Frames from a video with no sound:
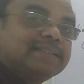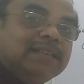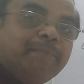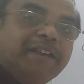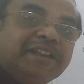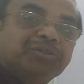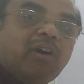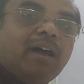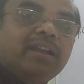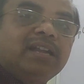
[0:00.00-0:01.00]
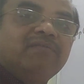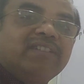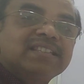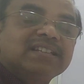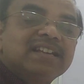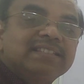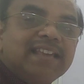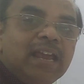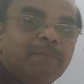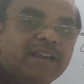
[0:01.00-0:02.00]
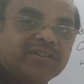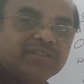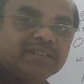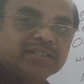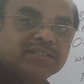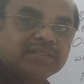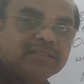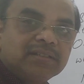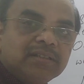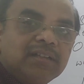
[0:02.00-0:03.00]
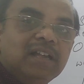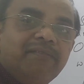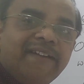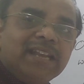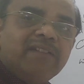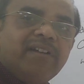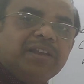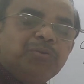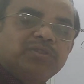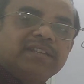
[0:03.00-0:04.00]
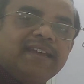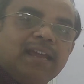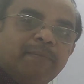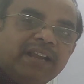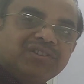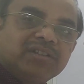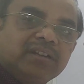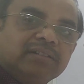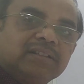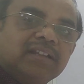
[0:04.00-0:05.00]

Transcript: semi-solid viscous emulsions. Whenever you say emulsion,